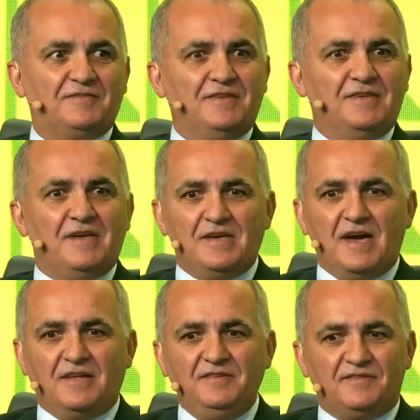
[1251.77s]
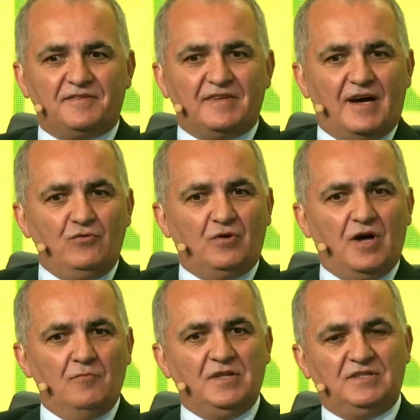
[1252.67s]
that guarantee of
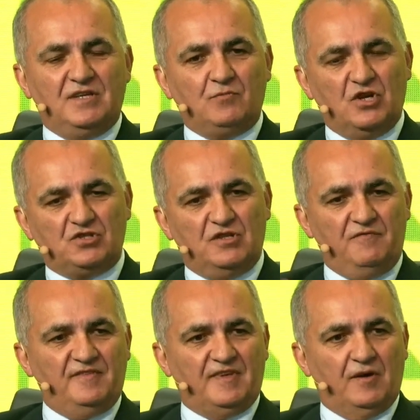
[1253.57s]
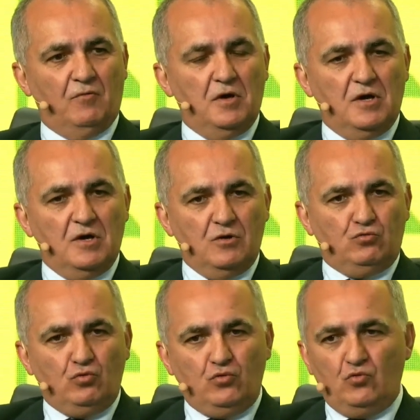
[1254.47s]
security. Indeed, we
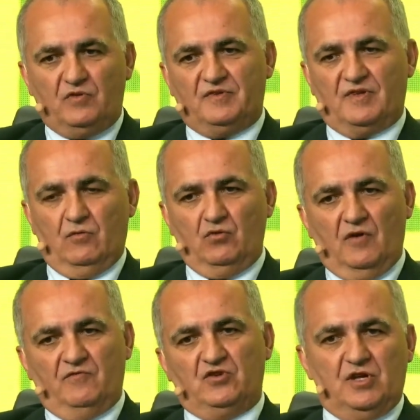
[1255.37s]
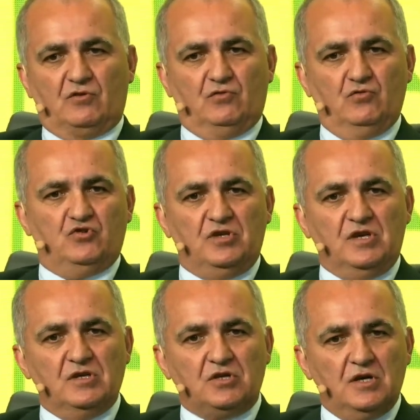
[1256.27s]
need to have this perspective.
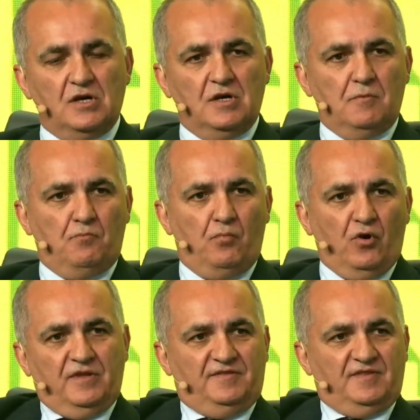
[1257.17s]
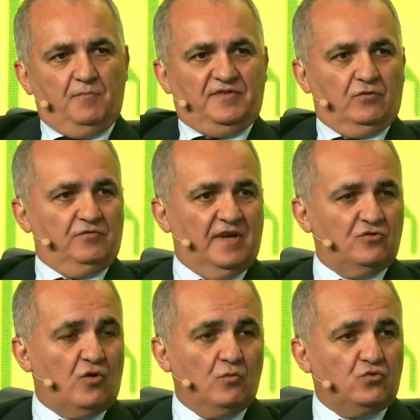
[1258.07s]
When we're talking about new
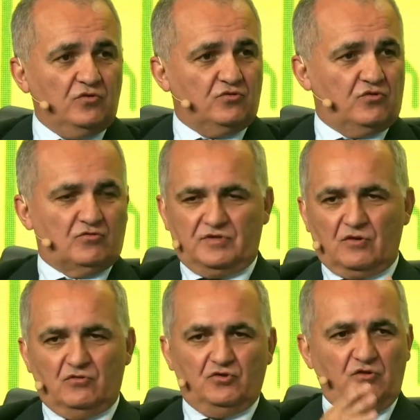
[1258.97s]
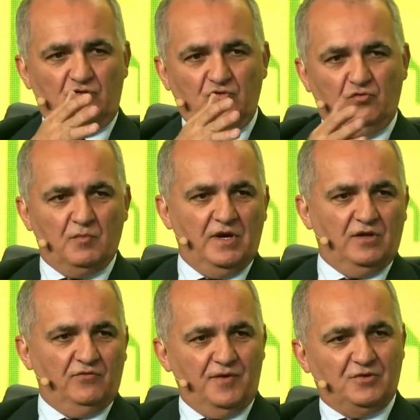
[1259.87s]
technologies, they can be
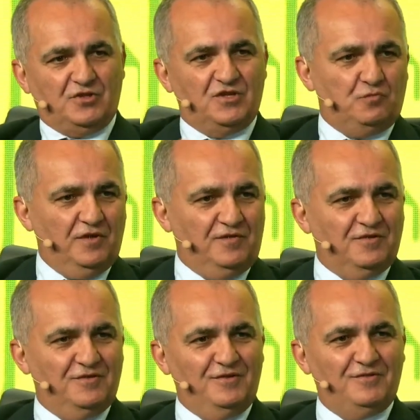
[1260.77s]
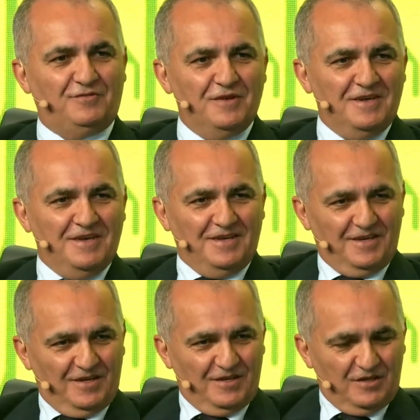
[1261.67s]
used, as Armando
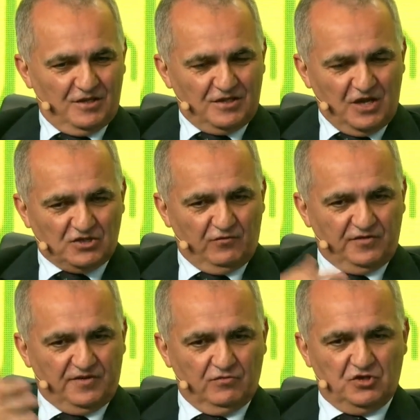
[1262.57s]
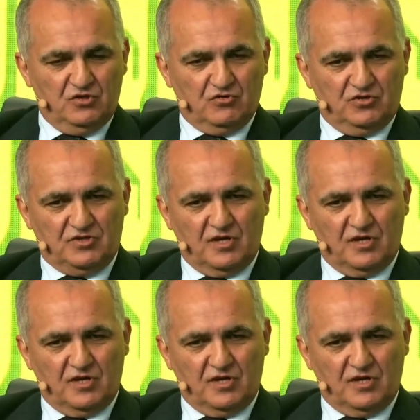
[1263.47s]
clearly stated,